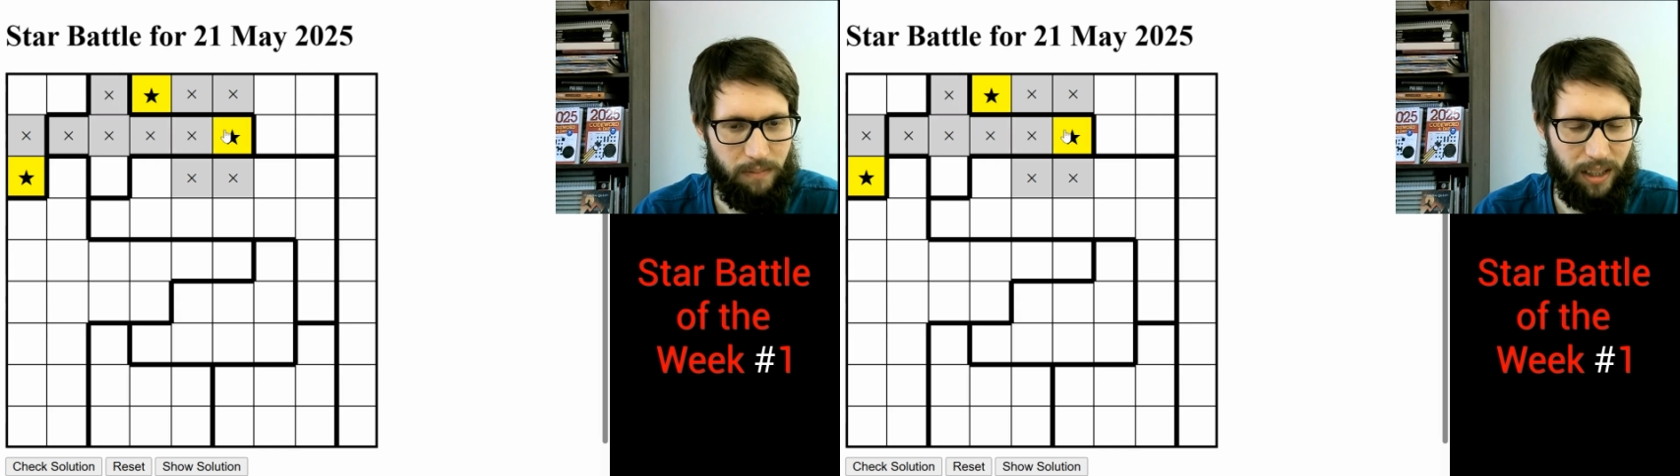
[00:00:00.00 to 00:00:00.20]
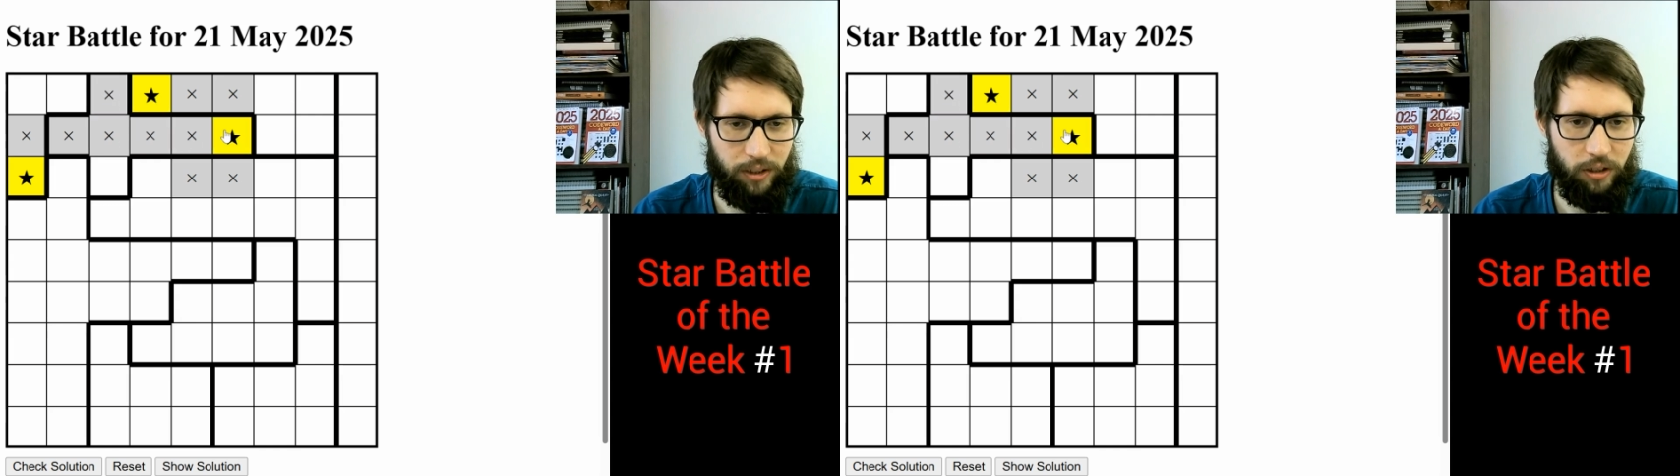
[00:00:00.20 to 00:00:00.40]

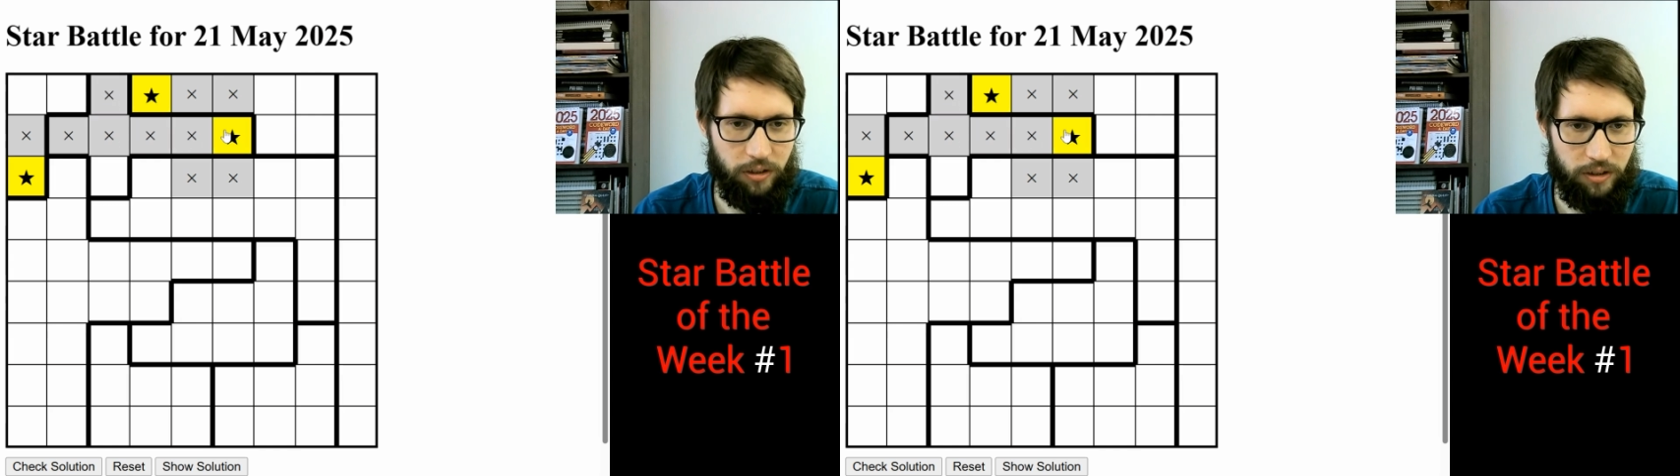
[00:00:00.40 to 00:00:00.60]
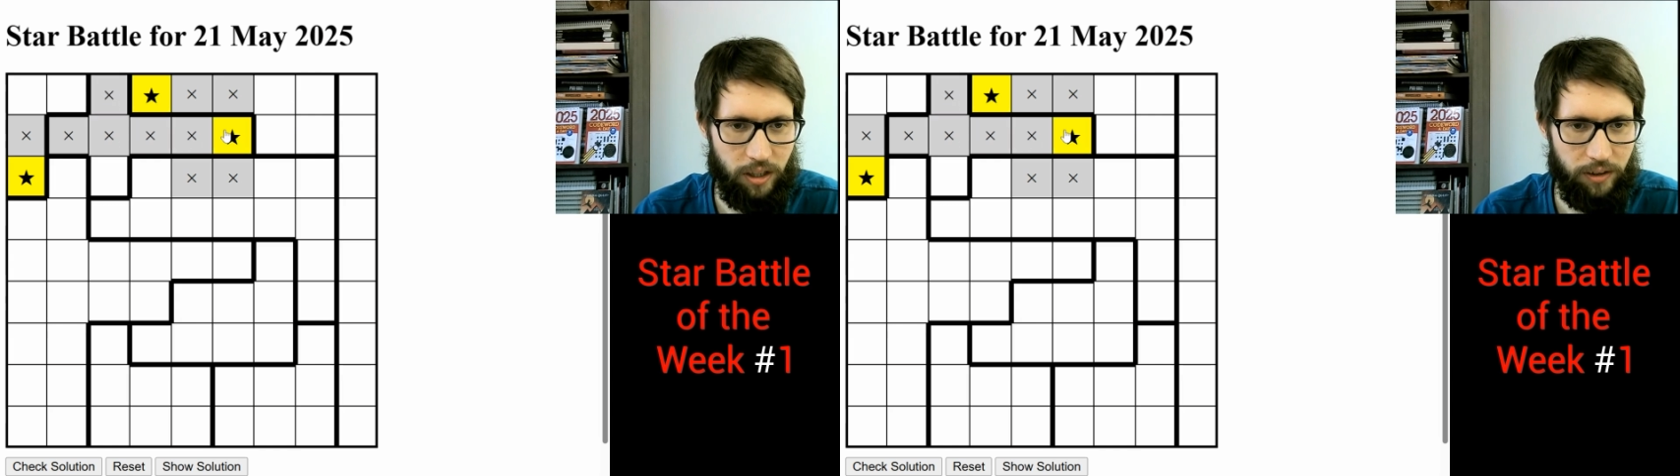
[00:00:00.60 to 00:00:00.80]
And the other
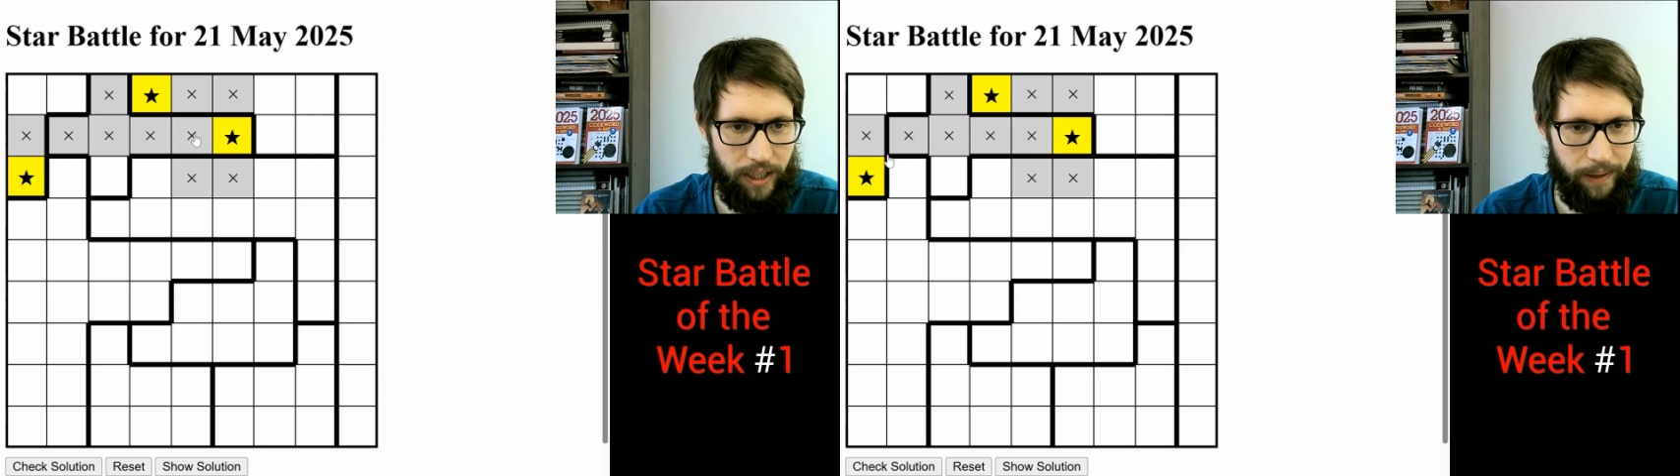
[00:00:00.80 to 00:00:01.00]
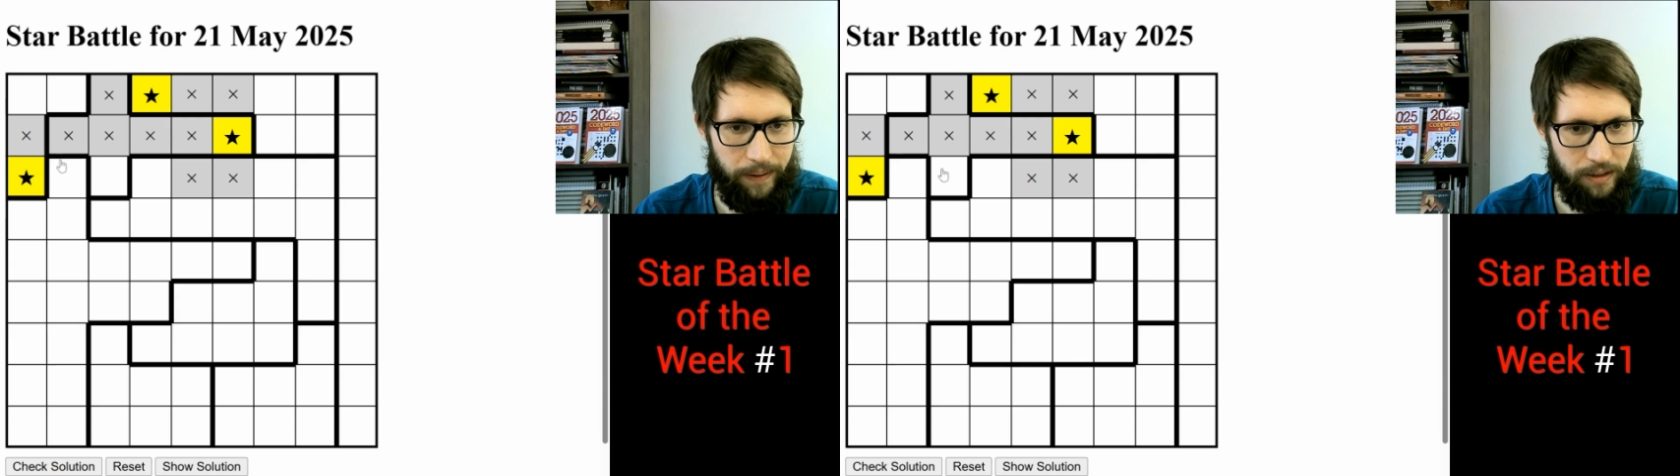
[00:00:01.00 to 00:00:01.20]
star
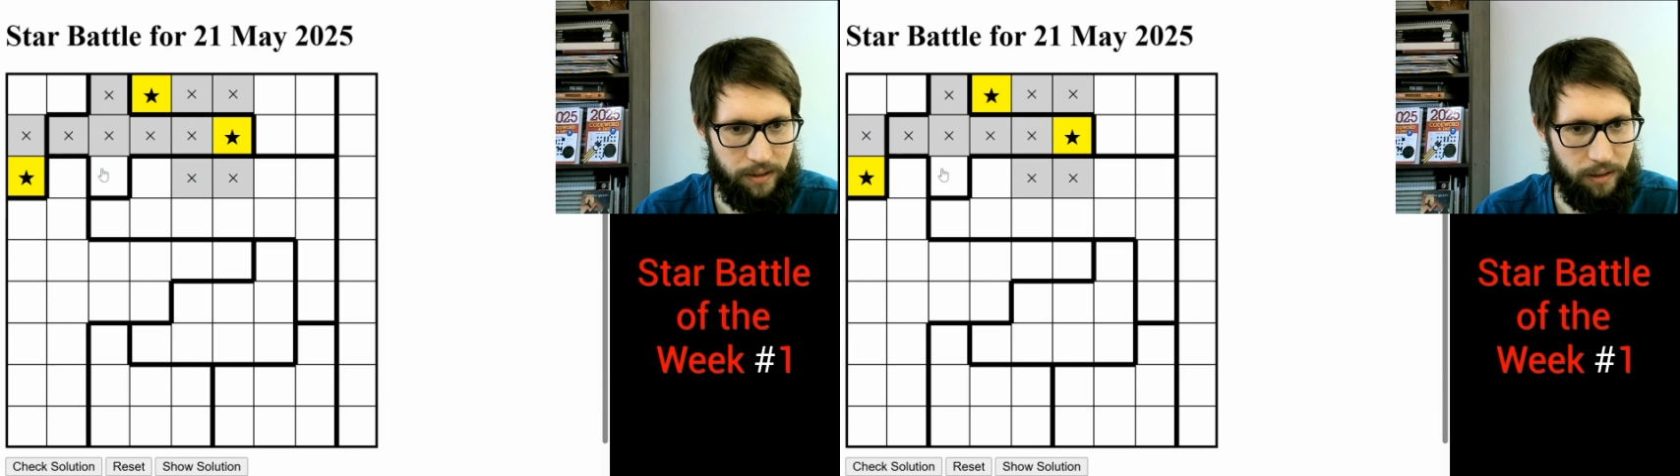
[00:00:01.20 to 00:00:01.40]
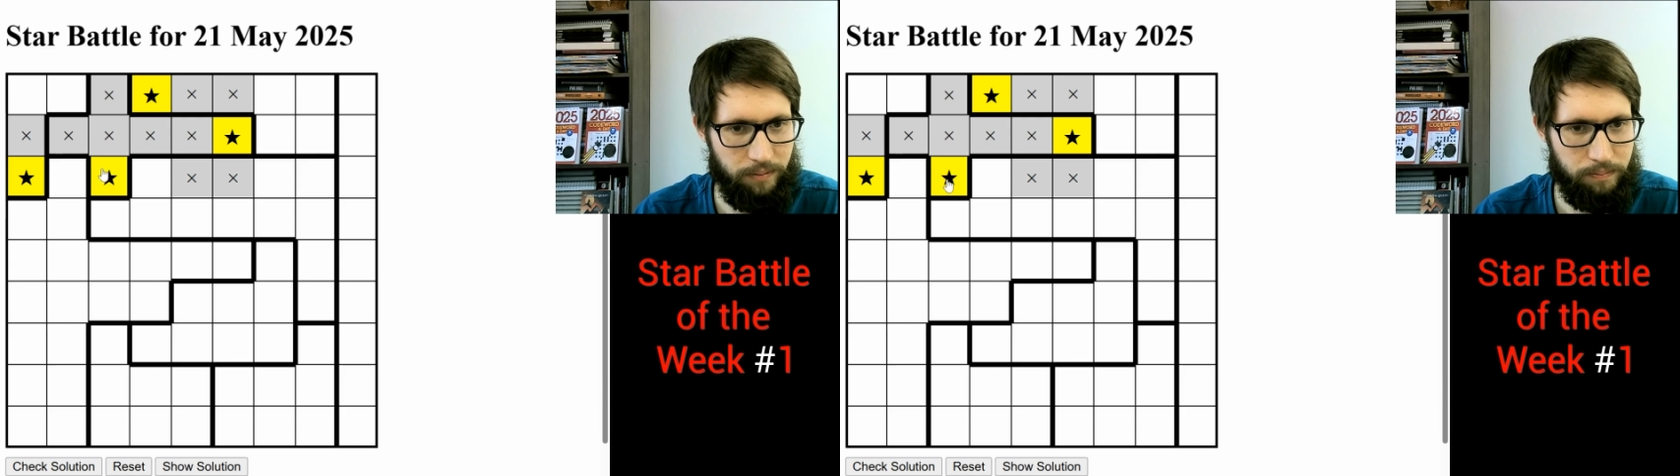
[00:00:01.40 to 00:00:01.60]
there,
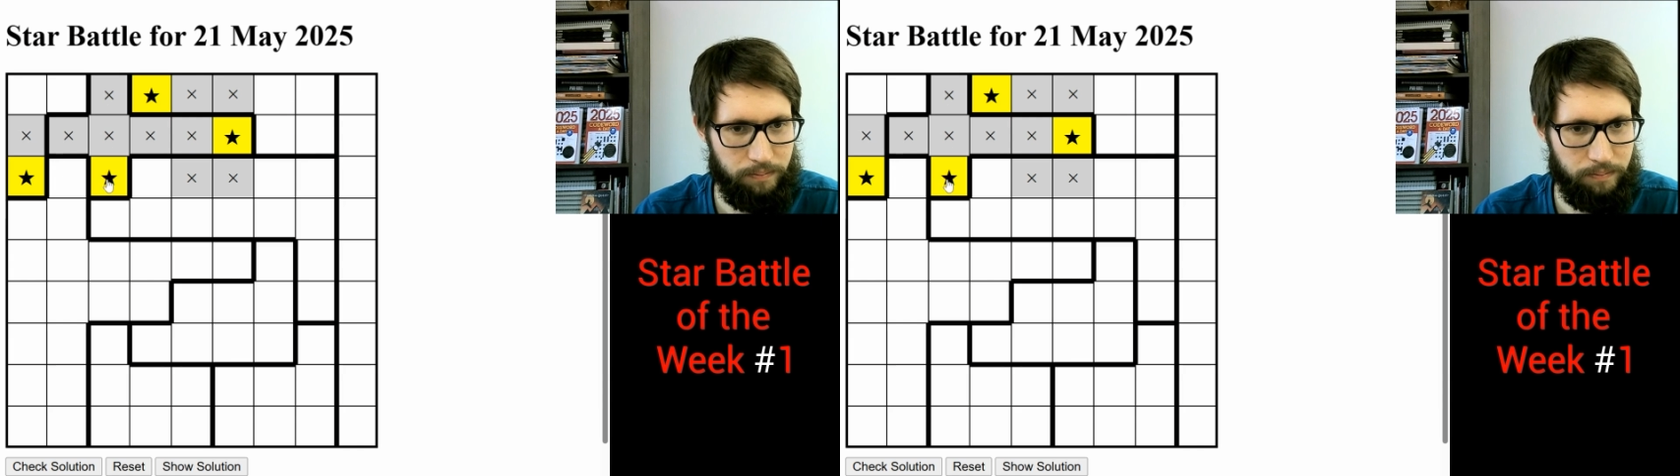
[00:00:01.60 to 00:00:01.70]
excellent.